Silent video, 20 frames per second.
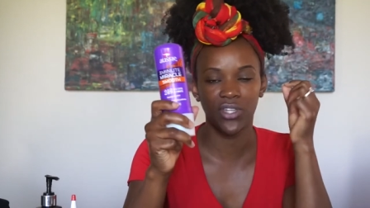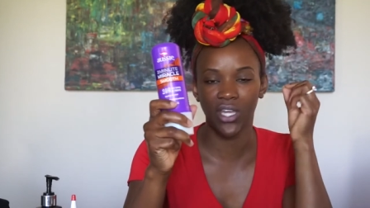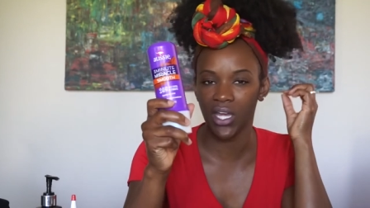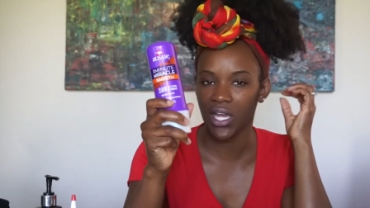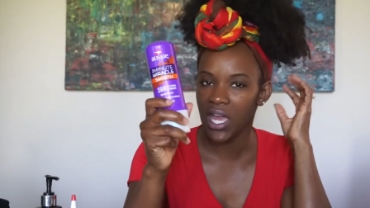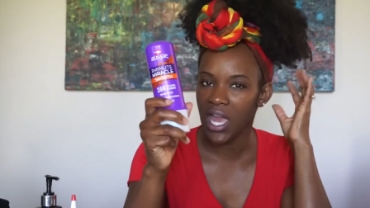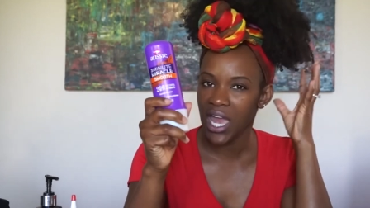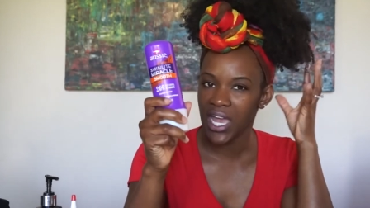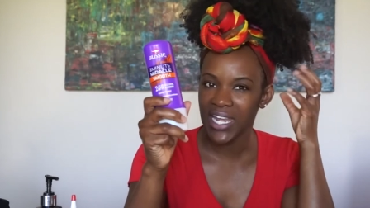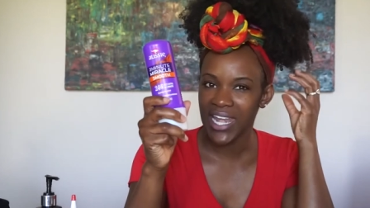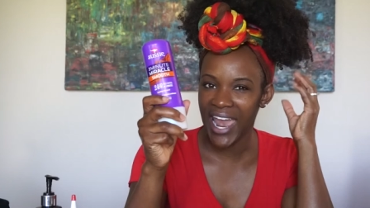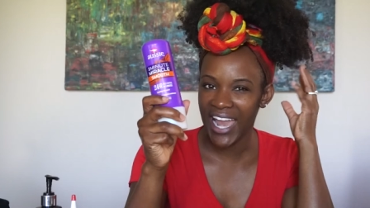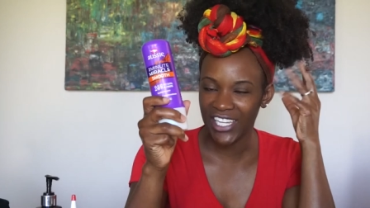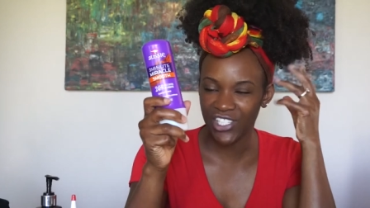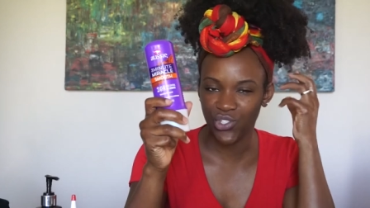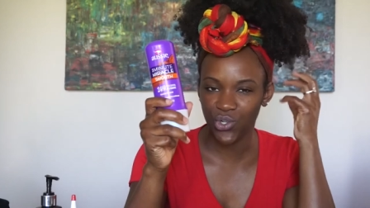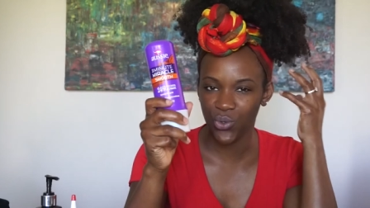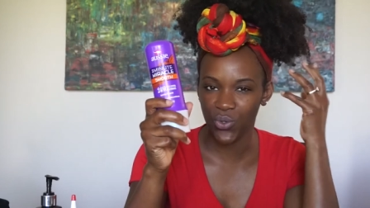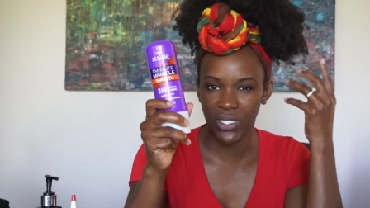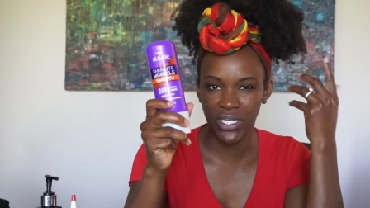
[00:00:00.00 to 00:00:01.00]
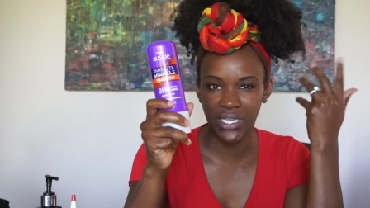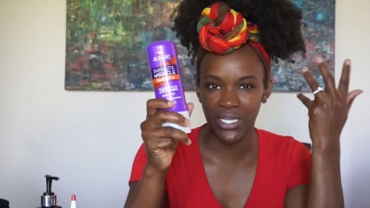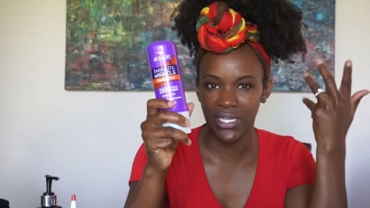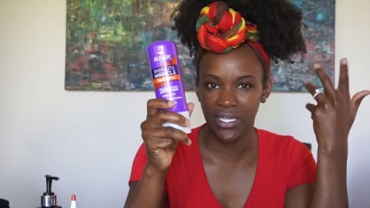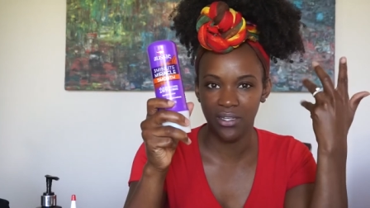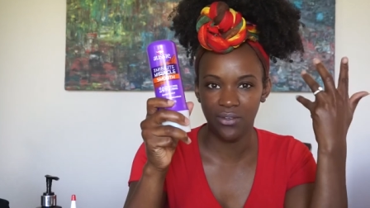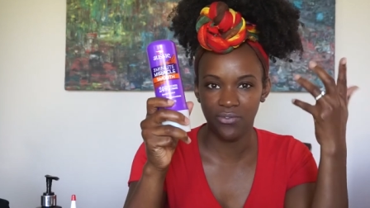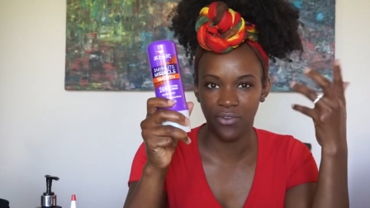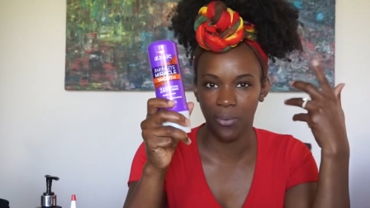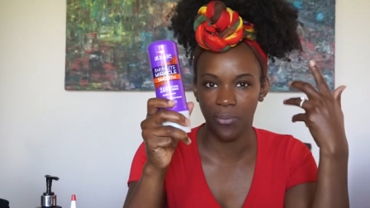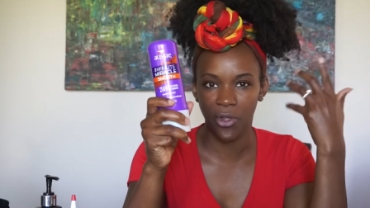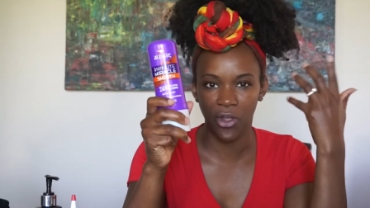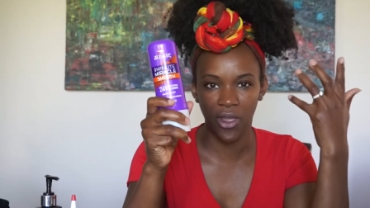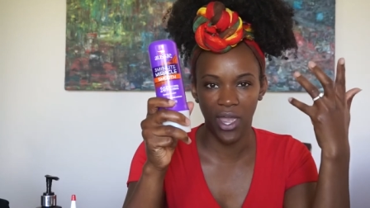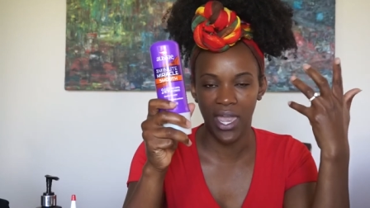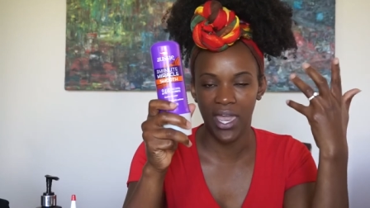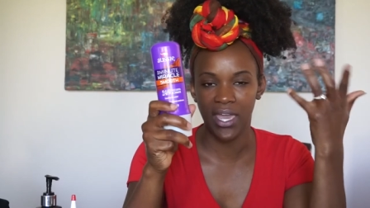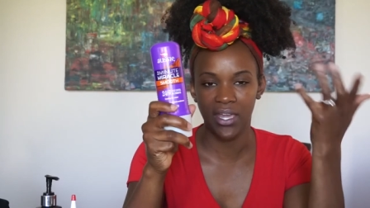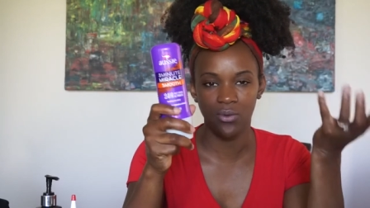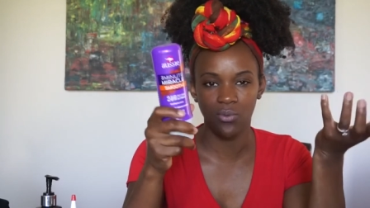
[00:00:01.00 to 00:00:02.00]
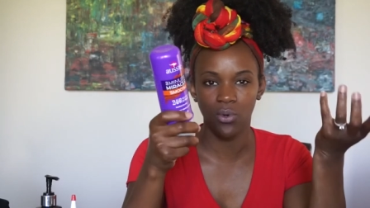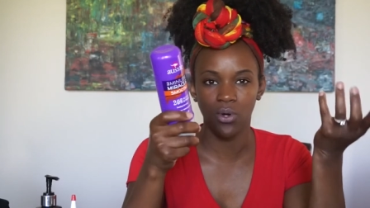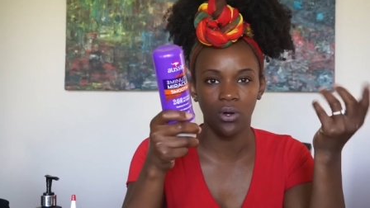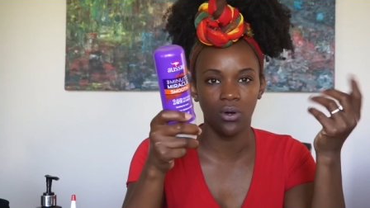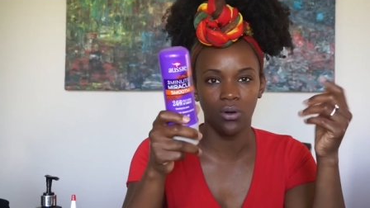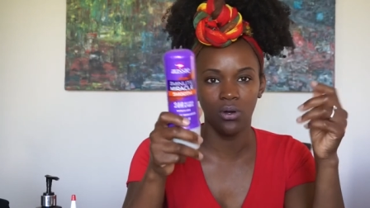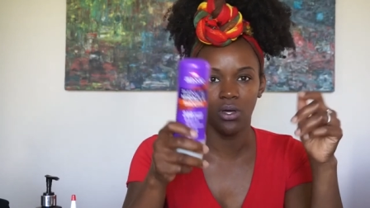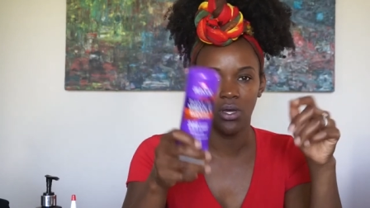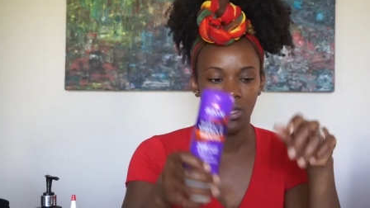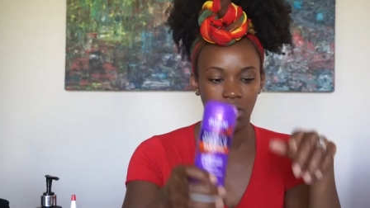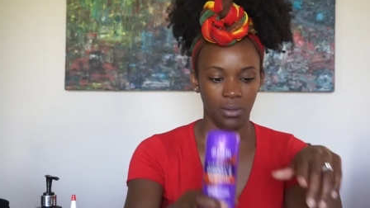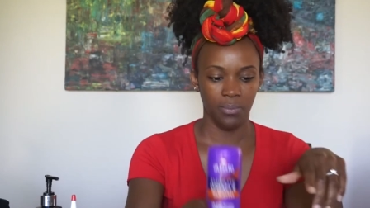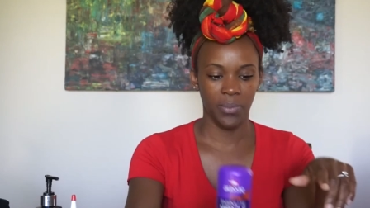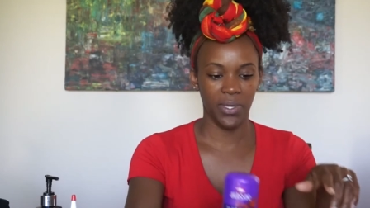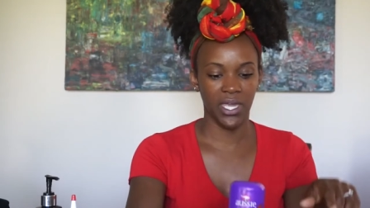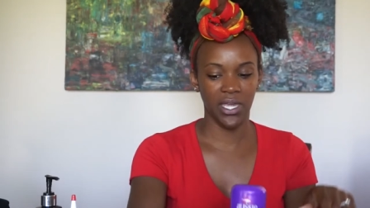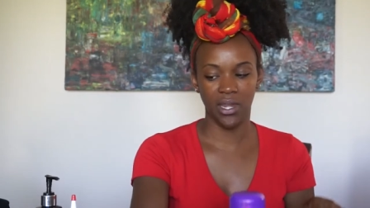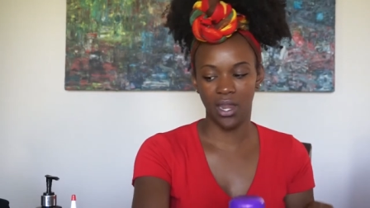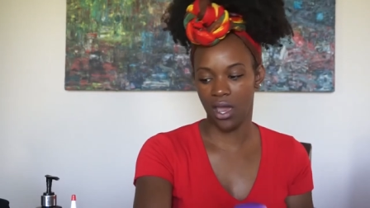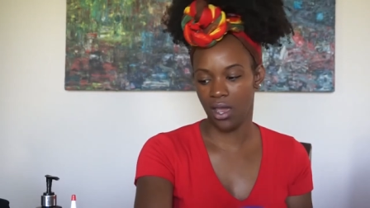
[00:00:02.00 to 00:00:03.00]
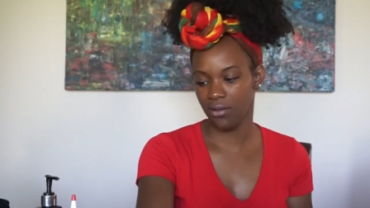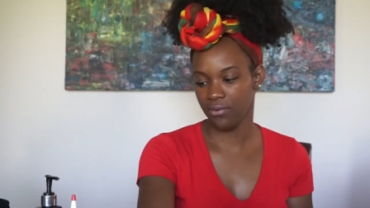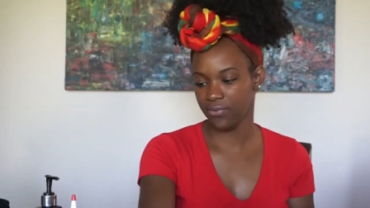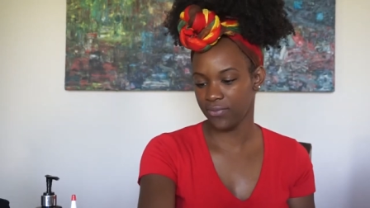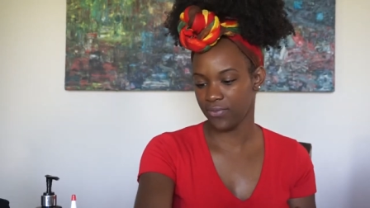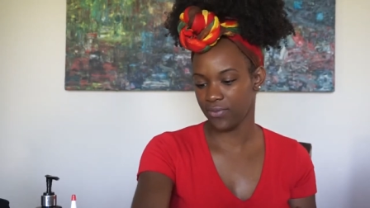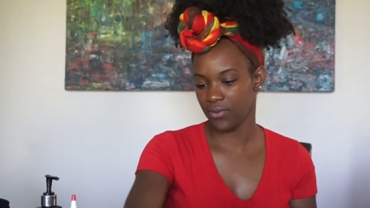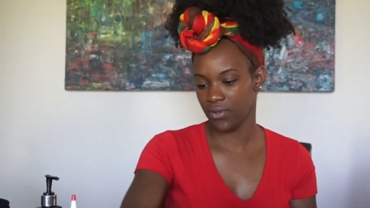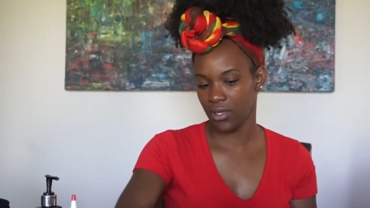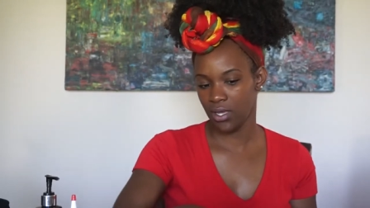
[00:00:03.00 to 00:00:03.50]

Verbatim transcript: The natural heat from your head will be enough.